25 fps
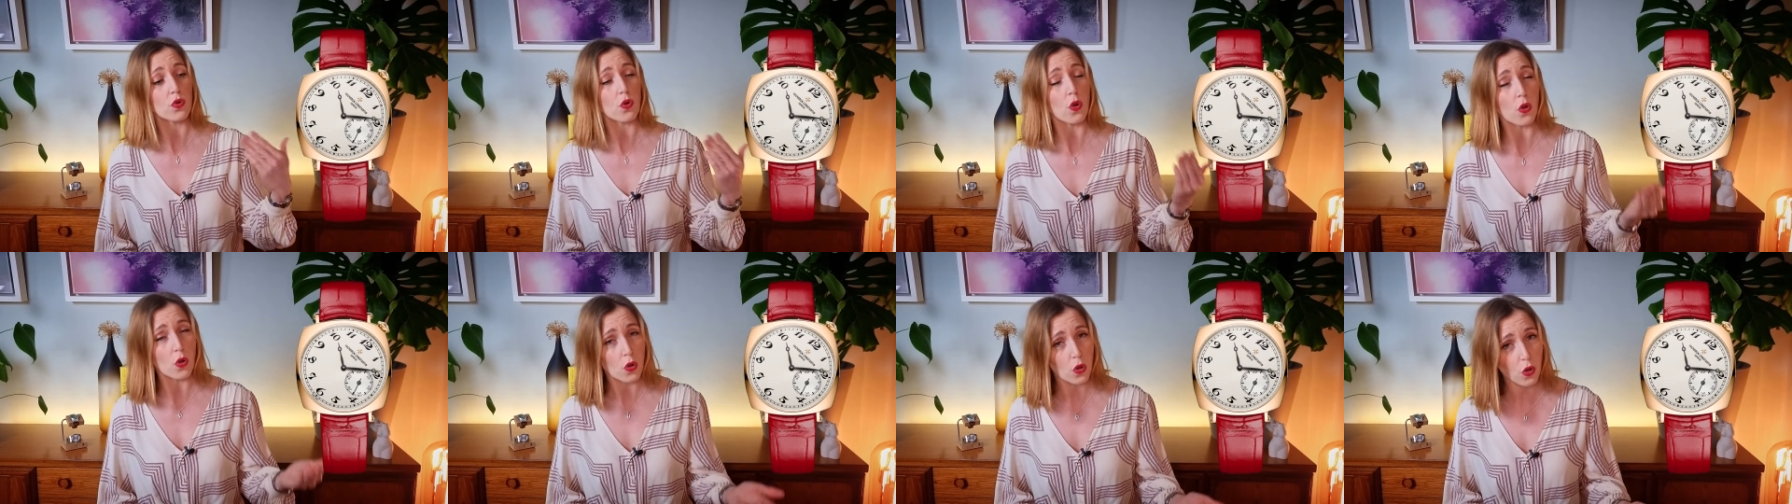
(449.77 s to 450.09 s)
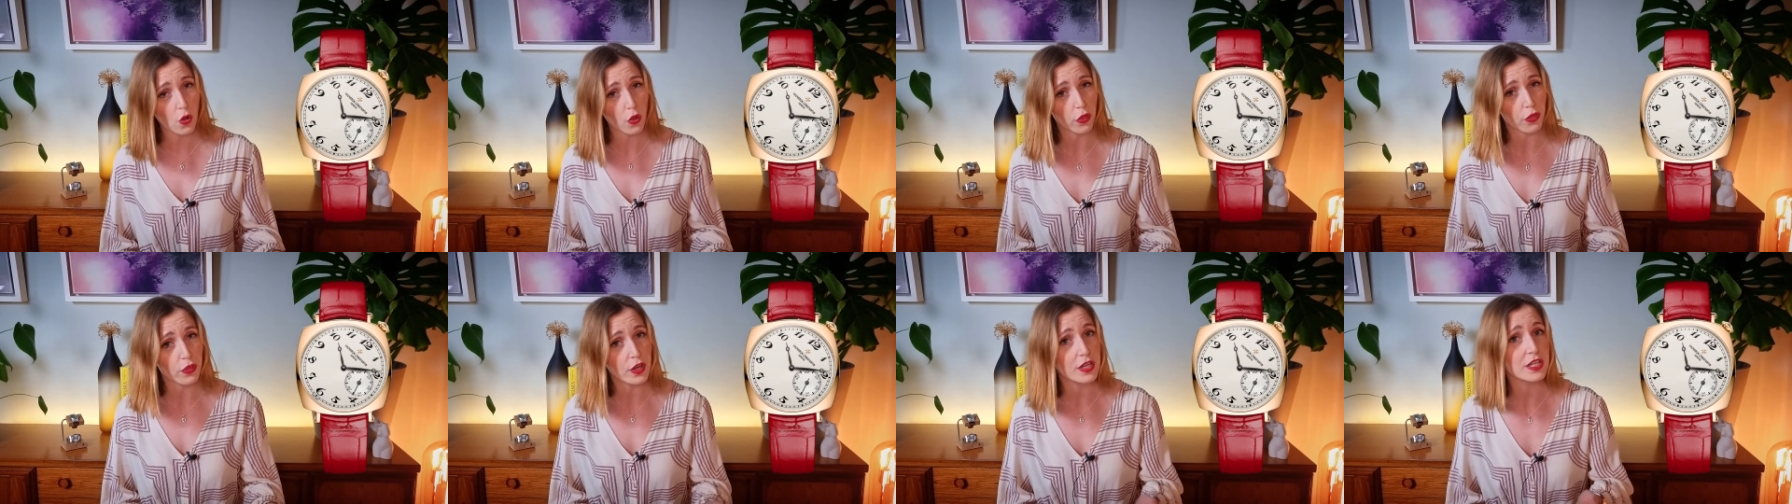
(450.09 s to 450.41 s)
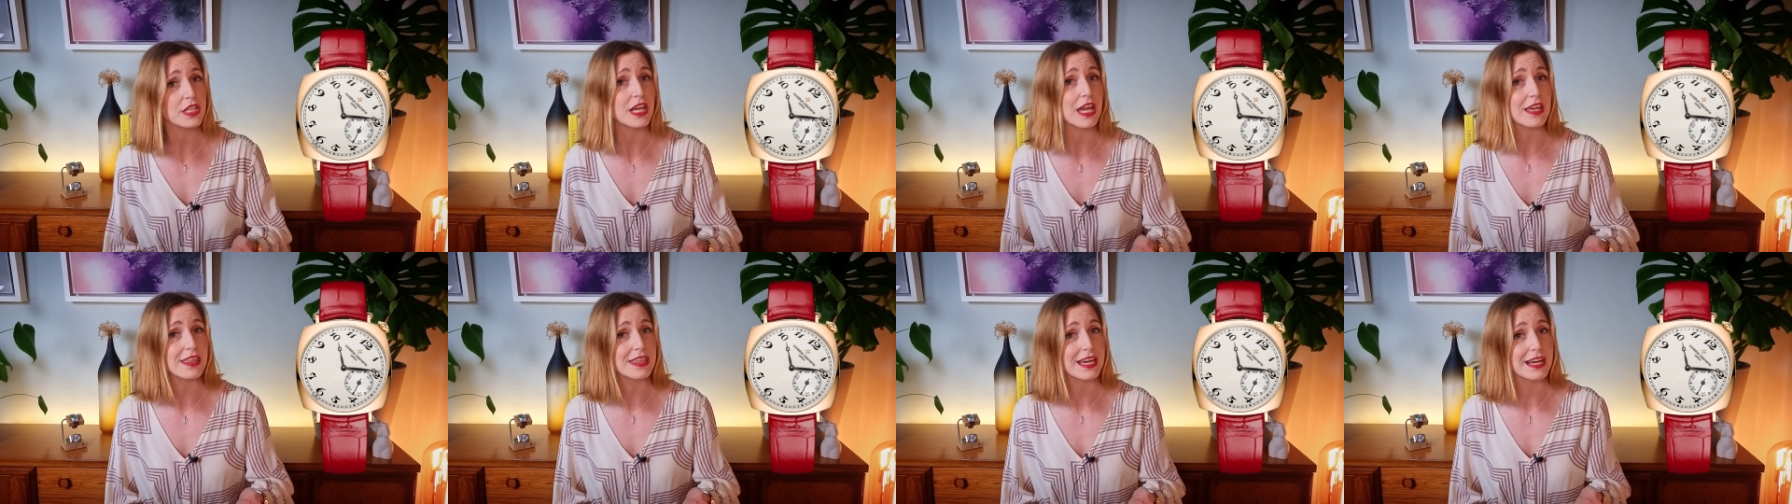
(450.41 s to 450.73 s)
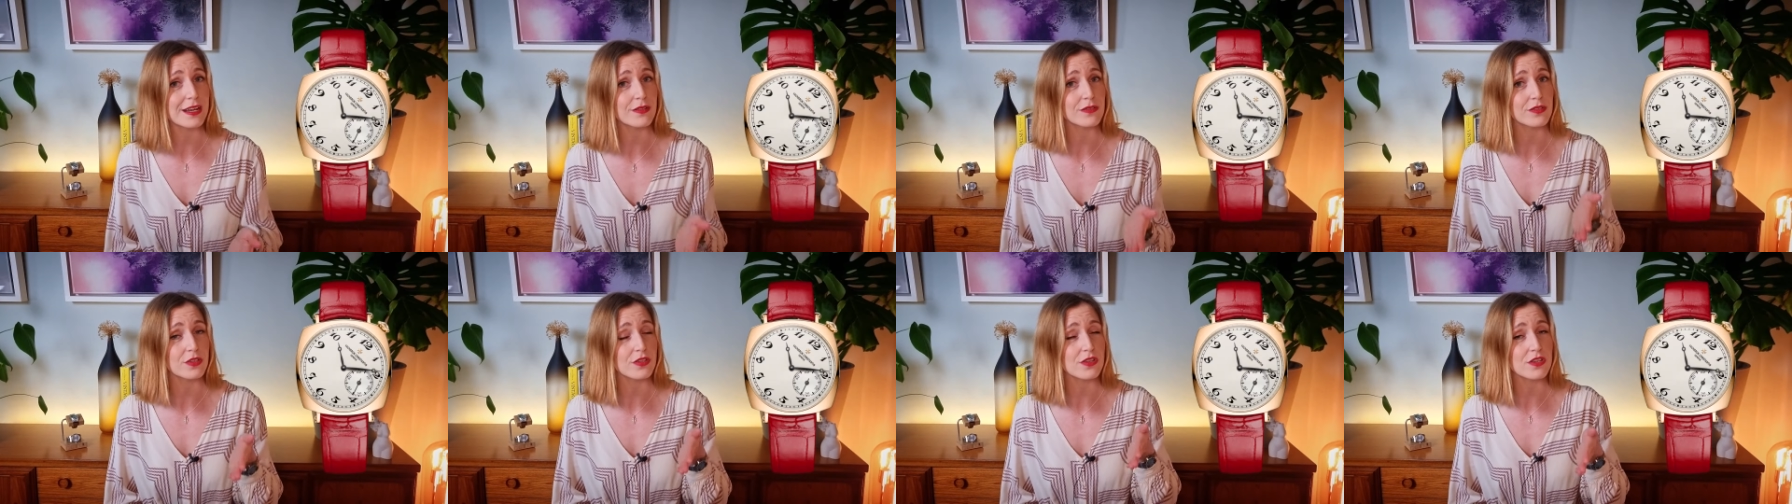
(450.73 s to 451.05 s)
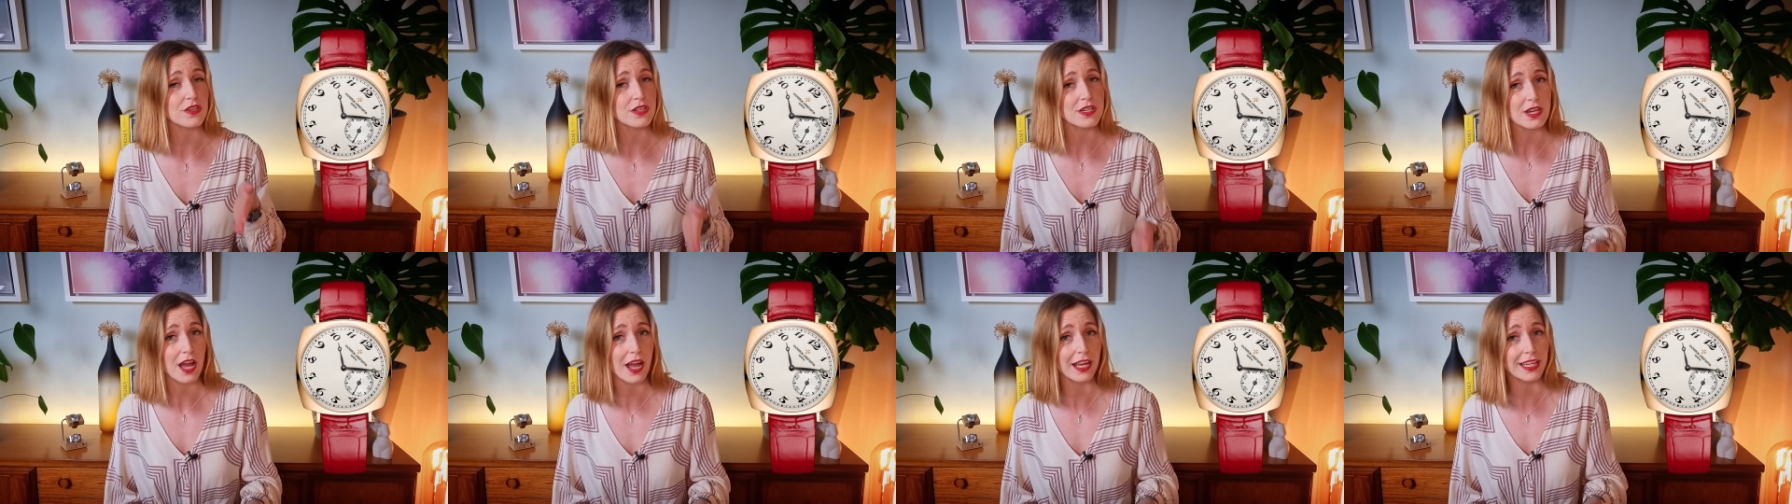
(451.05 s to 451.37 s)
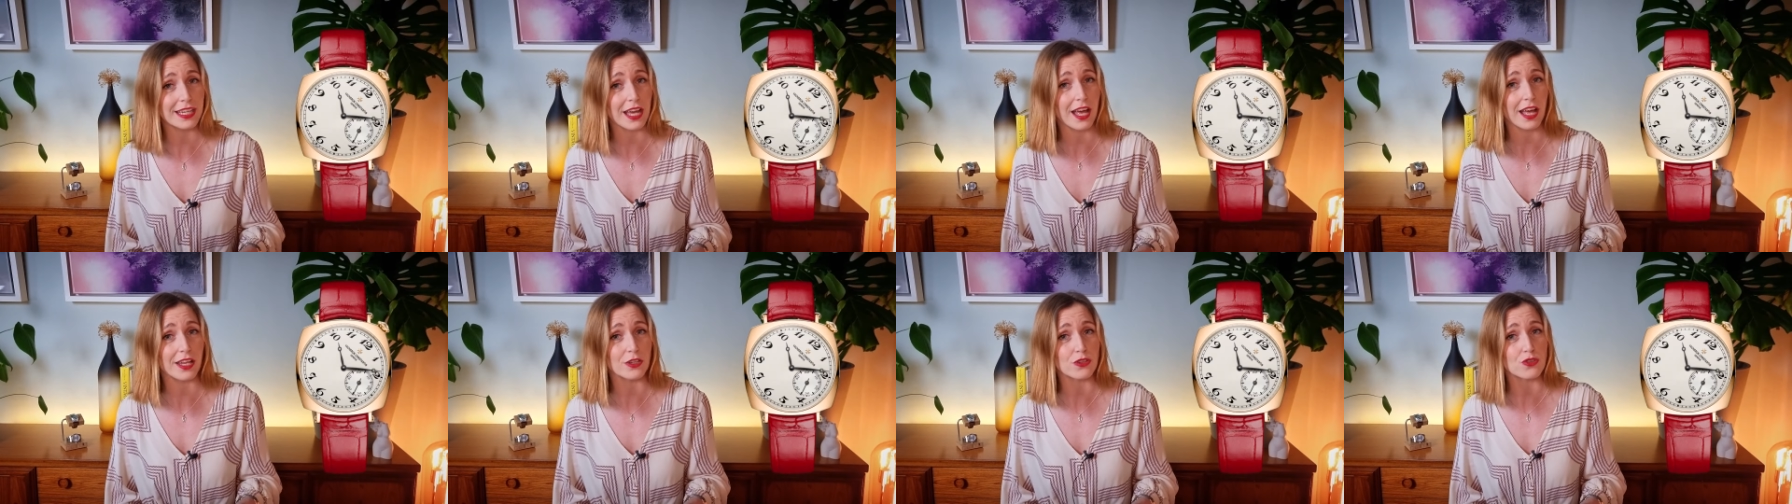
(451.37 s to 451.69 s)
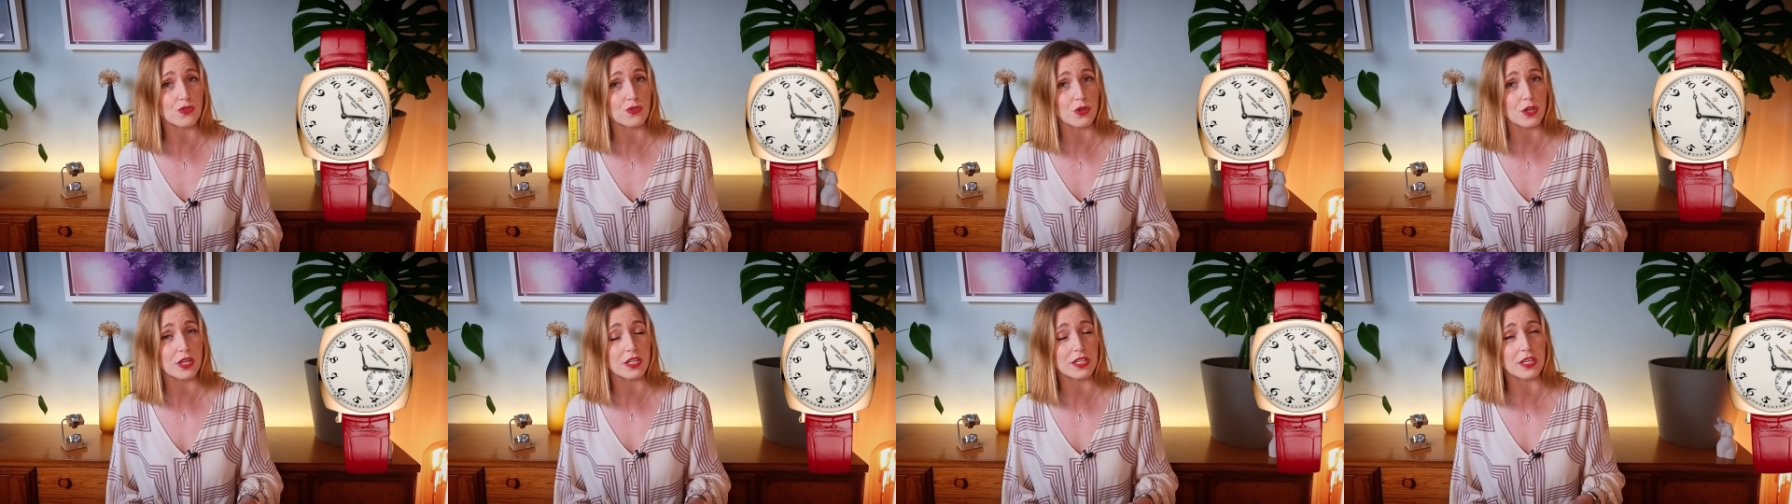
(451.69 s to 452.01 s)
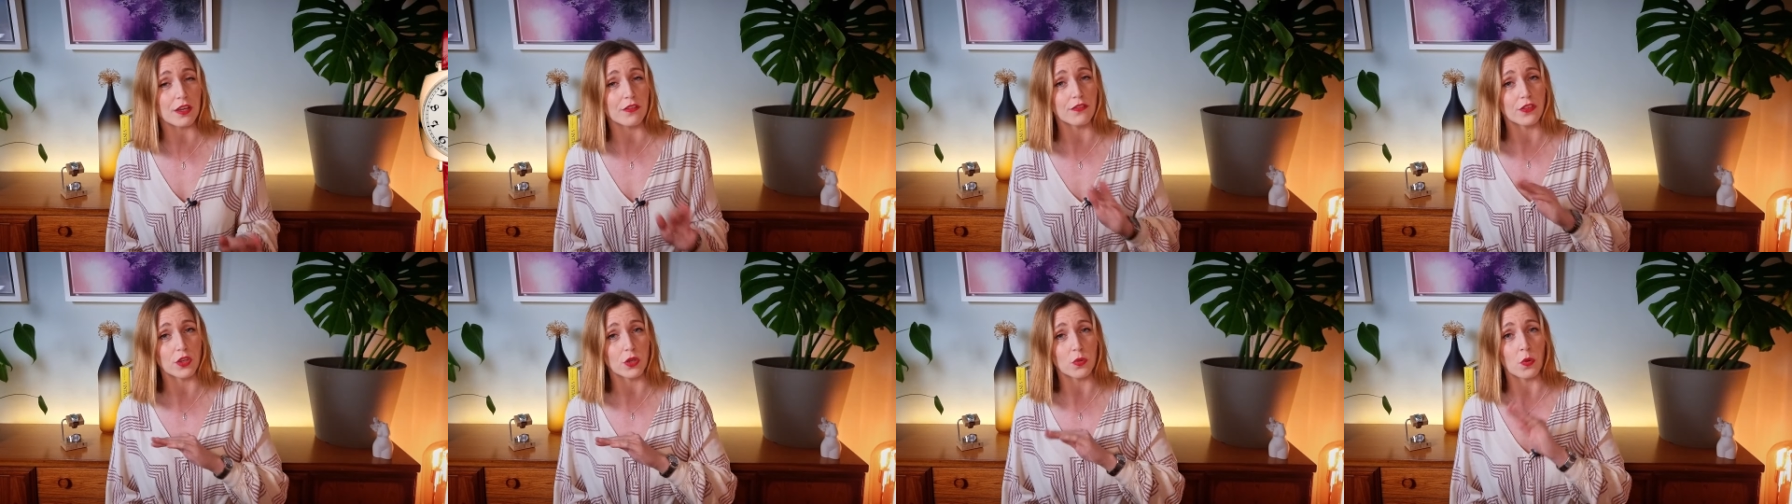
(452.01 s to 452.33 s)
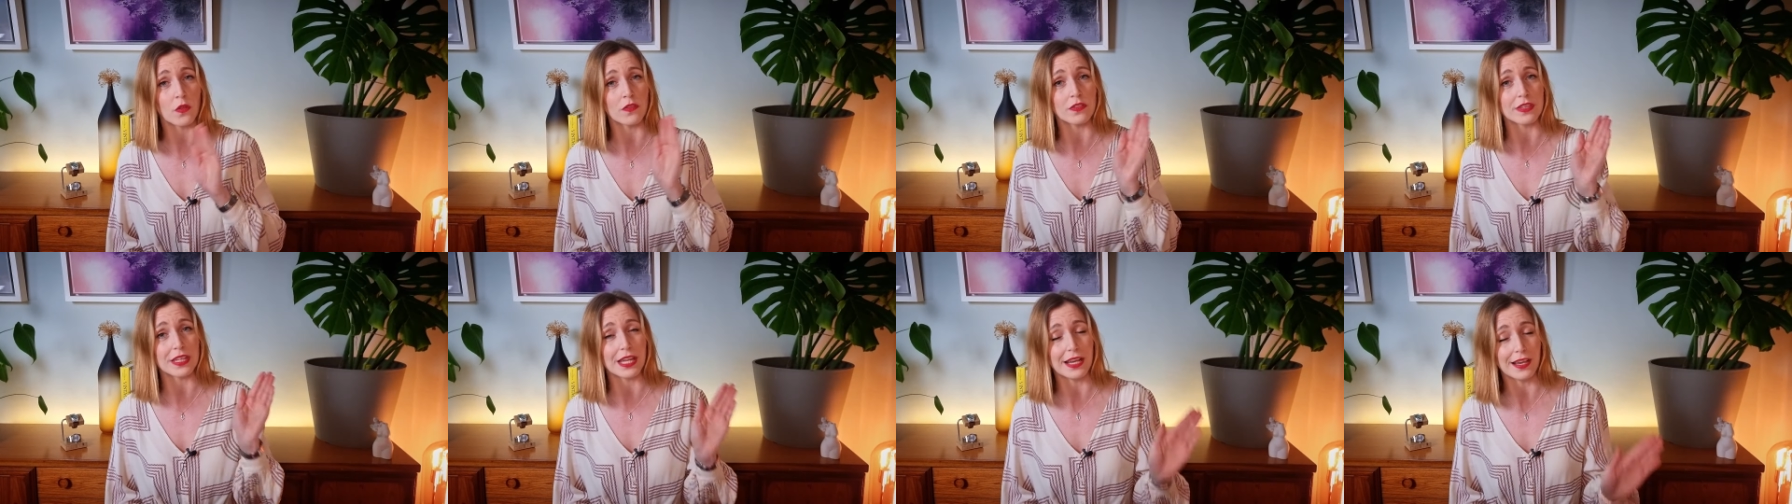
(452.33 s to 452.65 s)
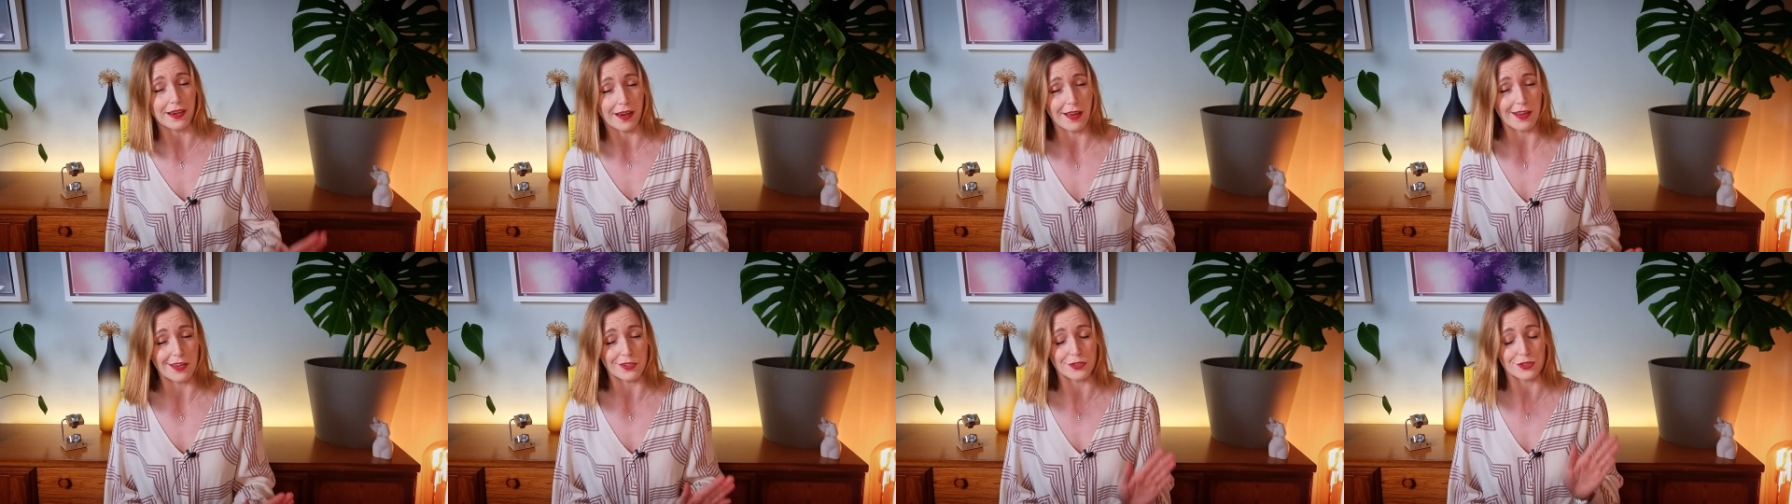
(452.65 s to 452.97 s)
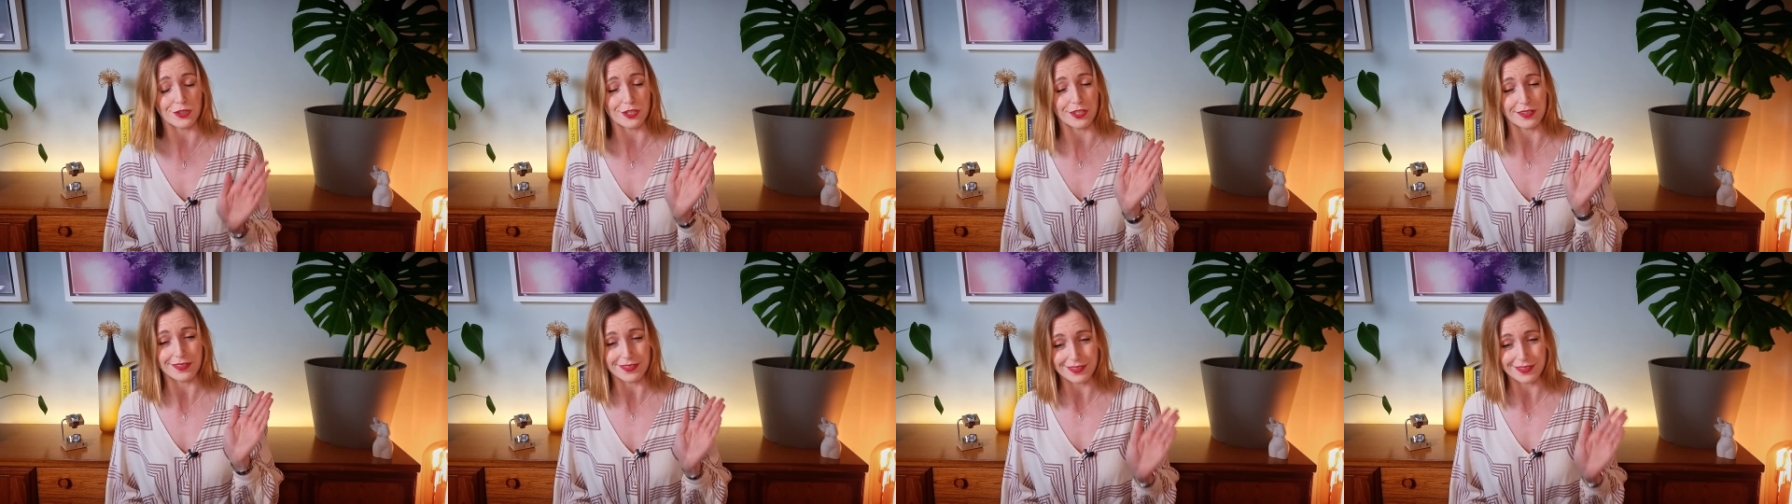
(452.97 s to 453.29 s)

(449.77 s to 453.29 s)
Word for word: or 38,900 if you want the larger